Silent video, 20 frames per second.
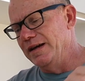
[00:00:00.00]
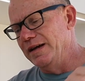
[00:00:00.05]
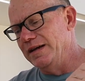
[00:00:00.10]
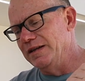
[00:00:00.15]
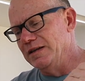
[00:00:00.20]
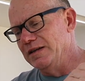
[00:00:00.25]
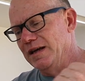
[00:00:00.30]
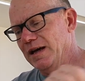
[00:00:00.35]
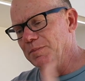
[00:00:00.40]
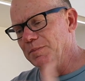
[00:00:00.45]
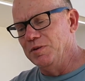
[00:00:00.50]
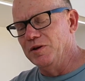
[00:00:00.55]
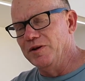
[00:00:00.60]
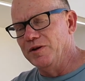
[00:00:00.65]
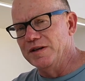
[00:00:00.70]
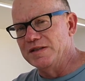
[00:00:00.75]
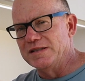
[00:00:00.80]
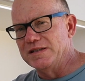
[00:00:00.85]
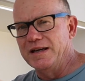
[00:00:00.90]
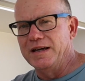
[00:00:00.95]
it
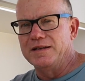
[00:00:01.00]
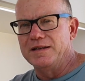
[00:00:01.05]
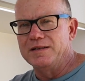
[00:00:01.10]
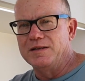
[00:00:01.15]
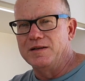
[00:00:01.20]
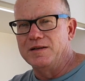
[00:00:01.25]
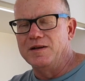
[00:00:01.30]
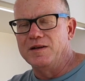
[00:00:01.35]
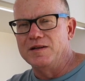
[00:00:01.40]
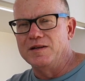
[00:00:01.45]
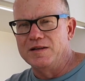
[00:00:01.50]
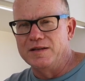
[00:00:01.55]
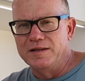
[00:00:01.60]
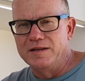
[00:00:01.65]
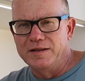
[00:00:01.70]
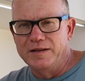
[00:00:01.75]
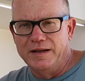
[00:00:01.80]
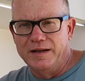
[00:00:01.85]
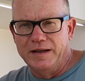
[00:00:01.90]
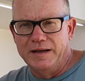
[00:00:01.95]
applies that
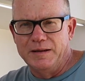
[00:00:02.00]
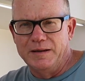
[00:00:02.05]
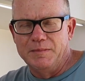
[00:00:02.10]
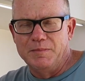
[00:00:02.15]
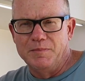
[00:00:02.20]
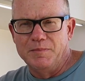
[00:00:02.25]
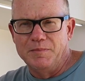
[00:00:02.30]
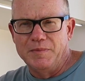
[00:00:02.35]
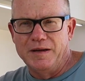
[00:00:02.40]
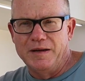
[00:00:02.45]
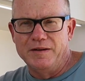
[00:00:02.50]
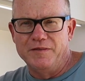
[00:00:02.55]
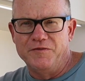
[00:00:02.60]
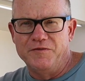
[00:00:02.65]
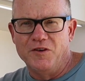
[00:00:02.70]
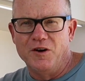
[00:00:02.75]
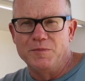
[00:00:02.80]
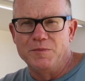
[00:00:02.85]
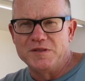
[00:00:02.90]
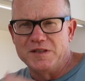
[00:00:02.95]

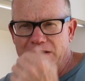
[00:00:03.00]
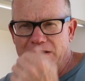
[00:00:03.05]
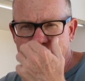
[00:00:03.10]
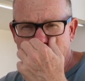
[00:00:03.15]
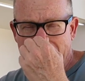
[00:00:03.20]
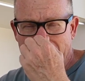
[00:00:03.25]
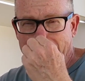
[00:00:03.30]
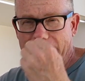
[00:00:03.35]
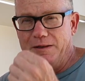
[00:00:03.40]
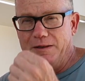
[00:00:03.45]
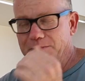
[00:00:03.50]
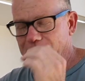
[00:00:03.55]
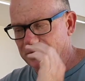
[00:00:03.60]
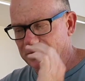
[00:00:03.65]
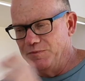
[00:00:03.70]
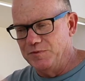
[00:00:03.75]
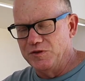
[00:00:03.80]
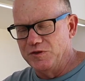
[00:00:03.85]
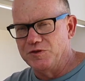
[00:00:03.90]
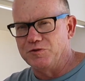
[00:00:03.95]
5% discount
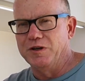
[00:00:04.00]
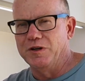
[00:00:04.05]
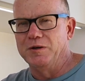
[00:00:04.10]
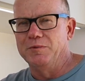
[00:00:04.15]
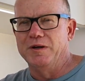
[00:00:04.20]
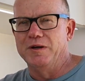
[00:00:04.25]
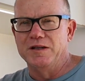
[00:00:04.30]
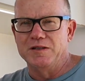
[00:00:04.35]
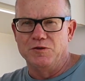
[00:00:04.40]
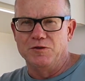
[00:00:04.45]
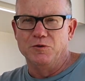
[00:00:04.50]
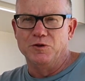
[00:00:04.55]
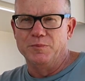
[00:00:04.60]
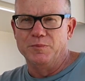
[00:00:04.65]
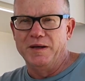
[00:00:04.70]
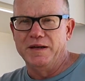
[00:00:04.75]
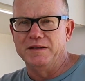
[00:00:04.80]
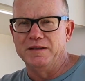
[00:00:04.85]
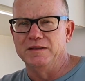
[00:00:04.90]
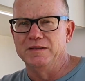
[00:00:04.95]
straight away
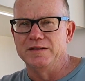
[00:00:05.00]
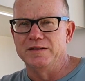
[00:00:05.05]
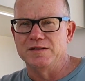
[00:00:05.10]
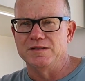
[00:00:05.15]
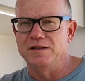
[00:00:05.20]
automatically.